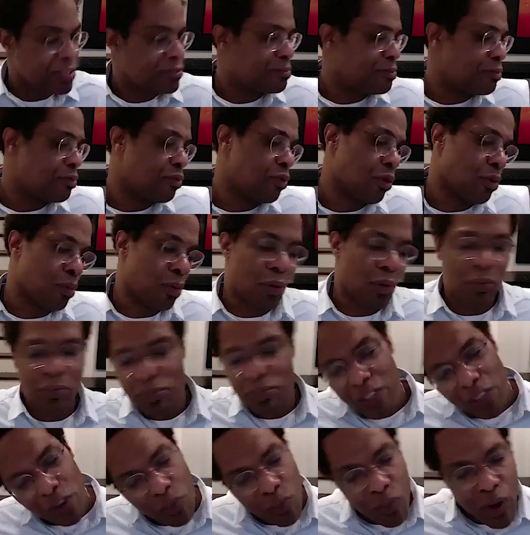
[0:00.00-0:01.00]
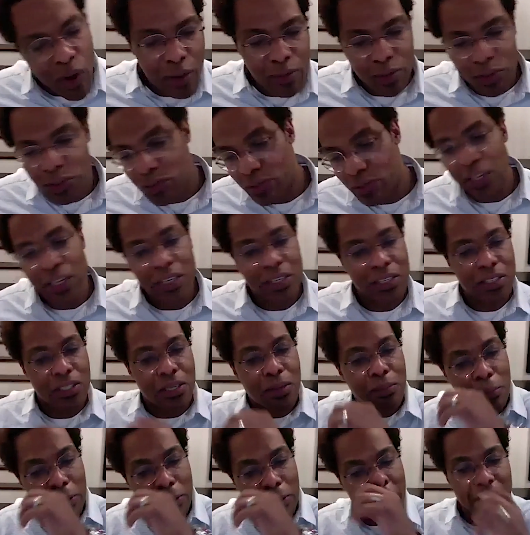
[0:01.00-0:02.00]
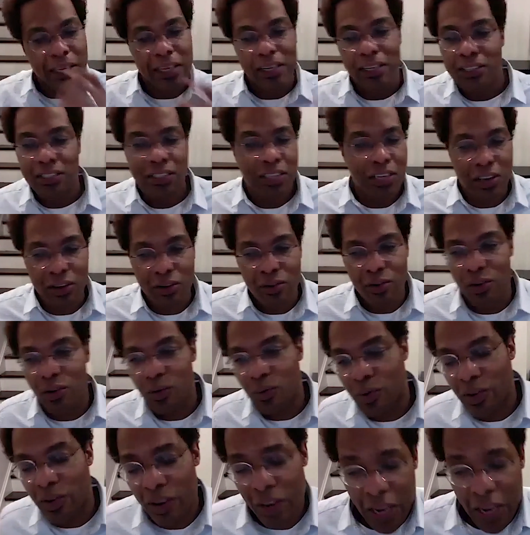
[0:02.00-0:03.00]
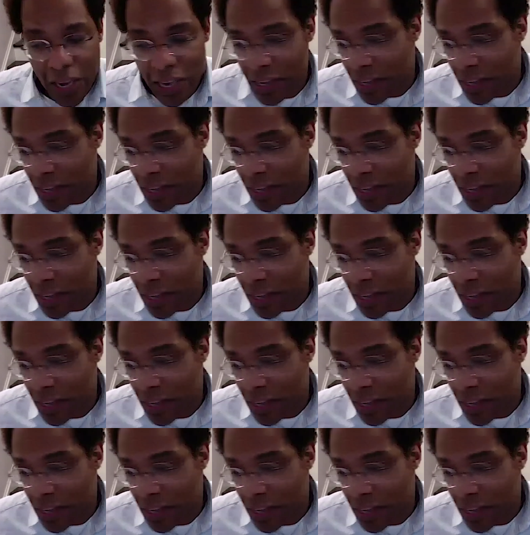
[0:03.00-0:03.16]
before, well, why would you lend to somebody in a scenario where